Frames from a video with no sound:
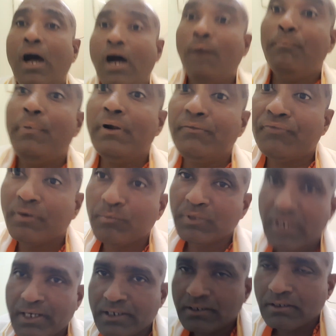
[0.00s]
apart from
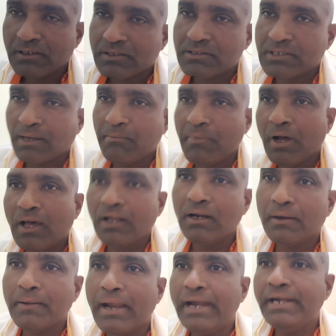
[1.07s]
that, some
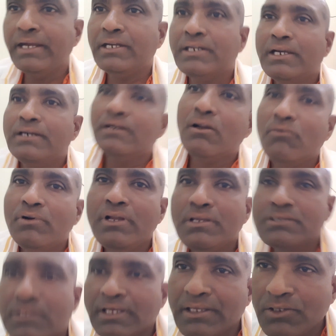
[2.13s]
are addicted nowadays. The